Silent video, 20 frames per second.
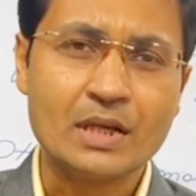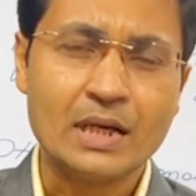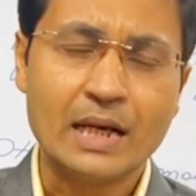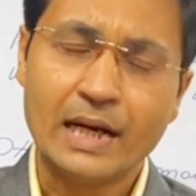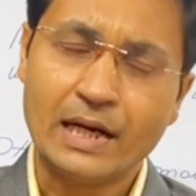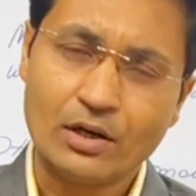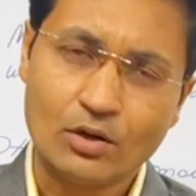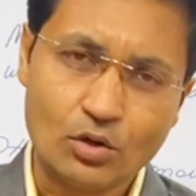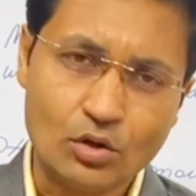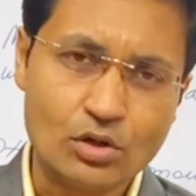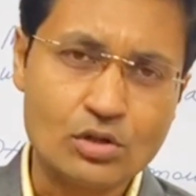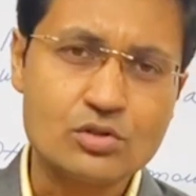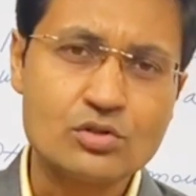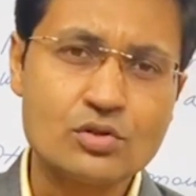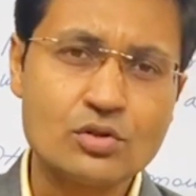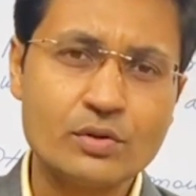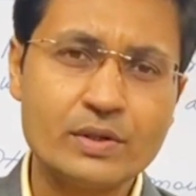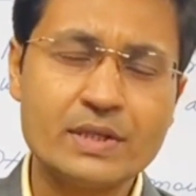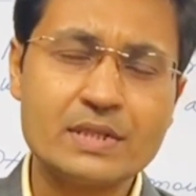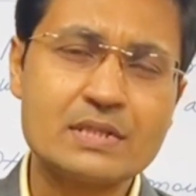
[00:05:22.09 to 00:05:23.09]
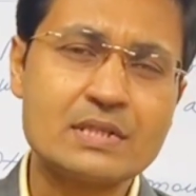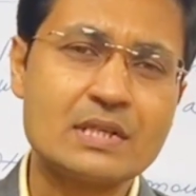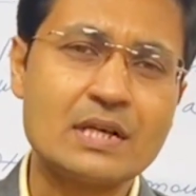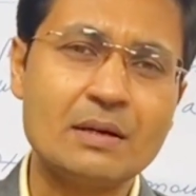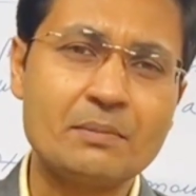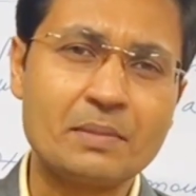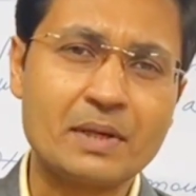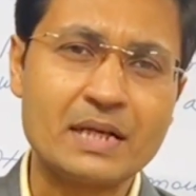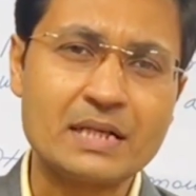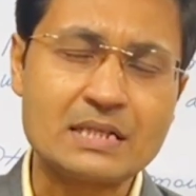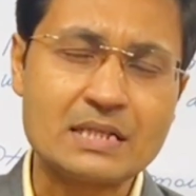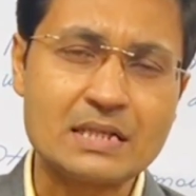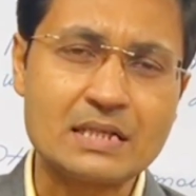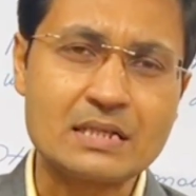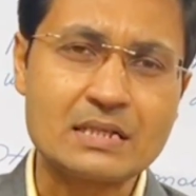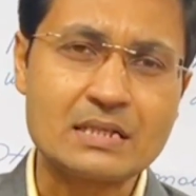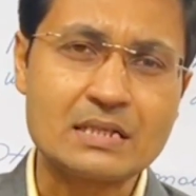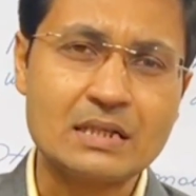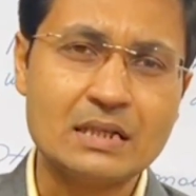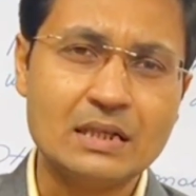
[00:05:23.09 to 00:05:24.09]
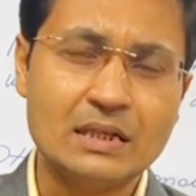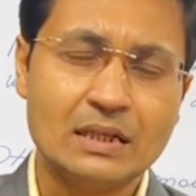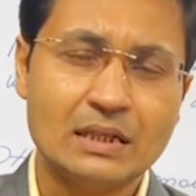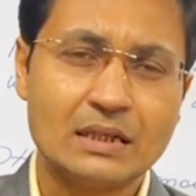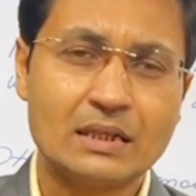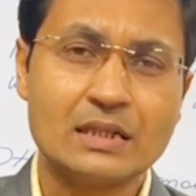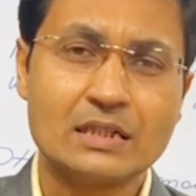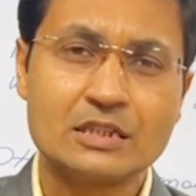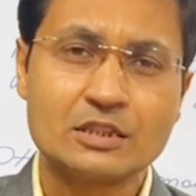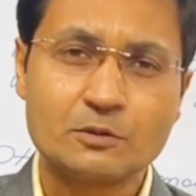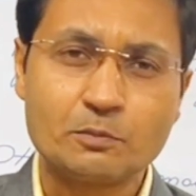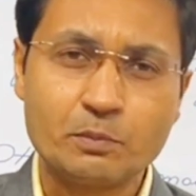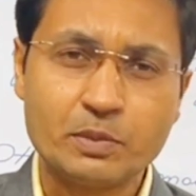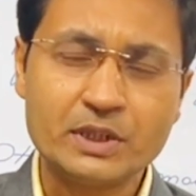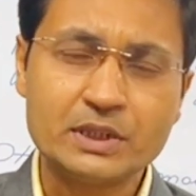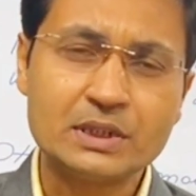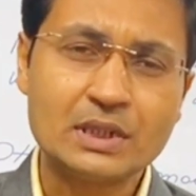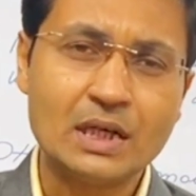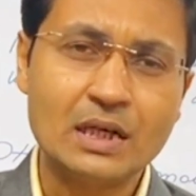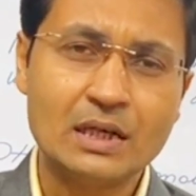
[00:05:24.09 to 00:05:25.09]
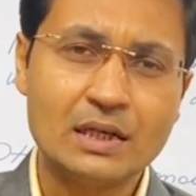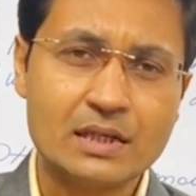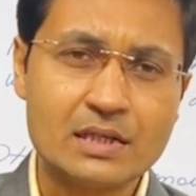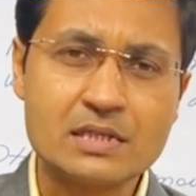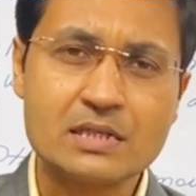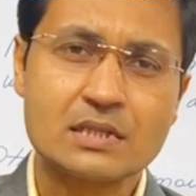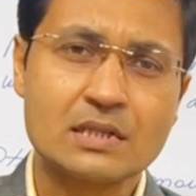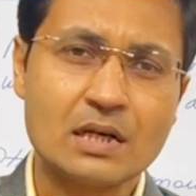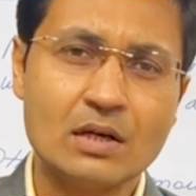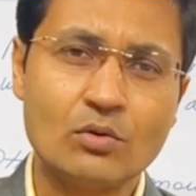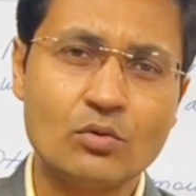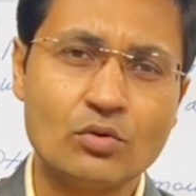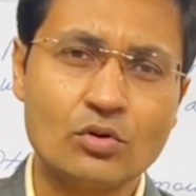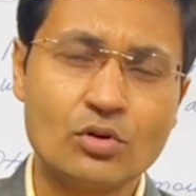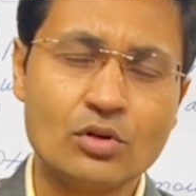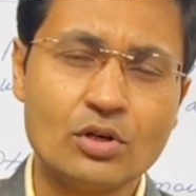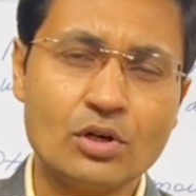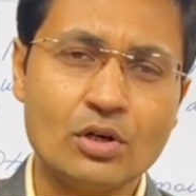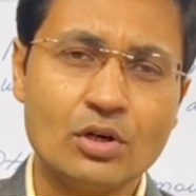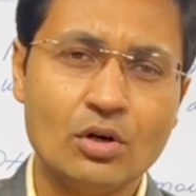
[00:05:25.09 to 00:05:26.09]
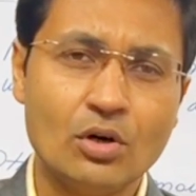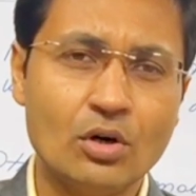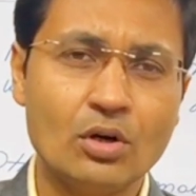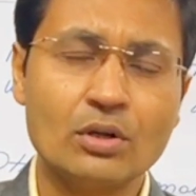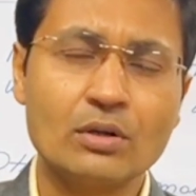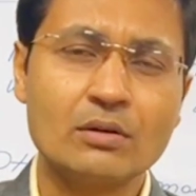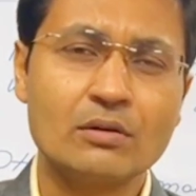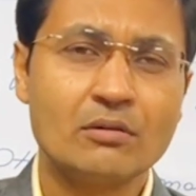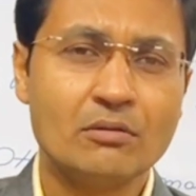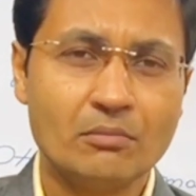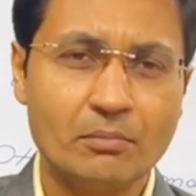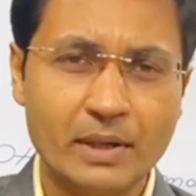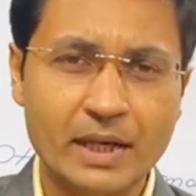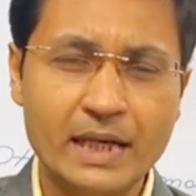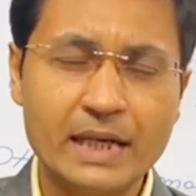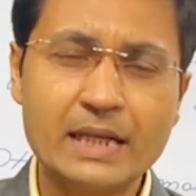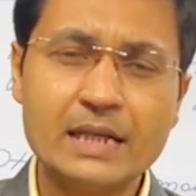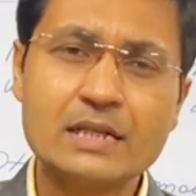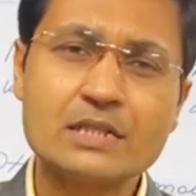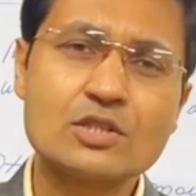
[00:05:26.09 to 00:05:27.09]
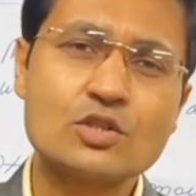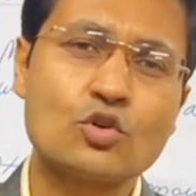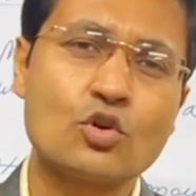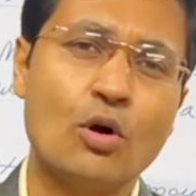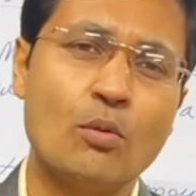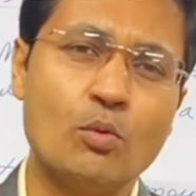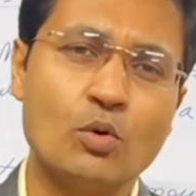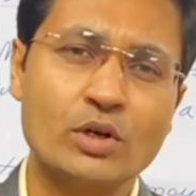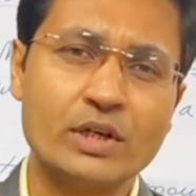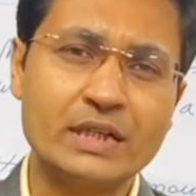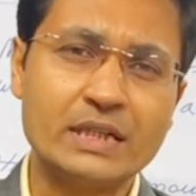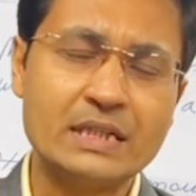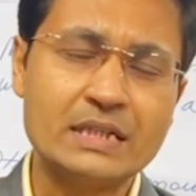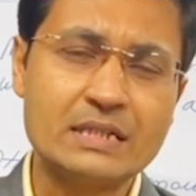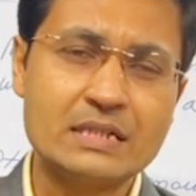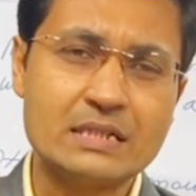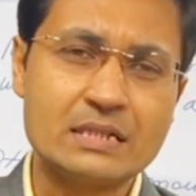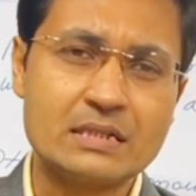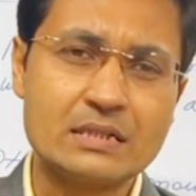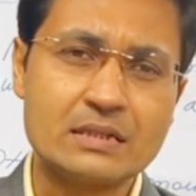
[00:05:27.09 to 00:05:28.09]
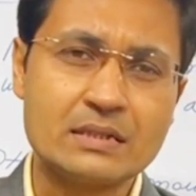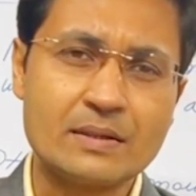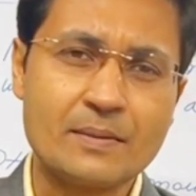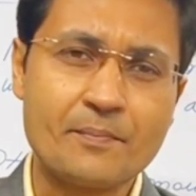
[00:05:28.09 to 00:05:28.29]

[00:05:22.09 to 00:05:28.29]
and also in some cases the special discount on various commodities.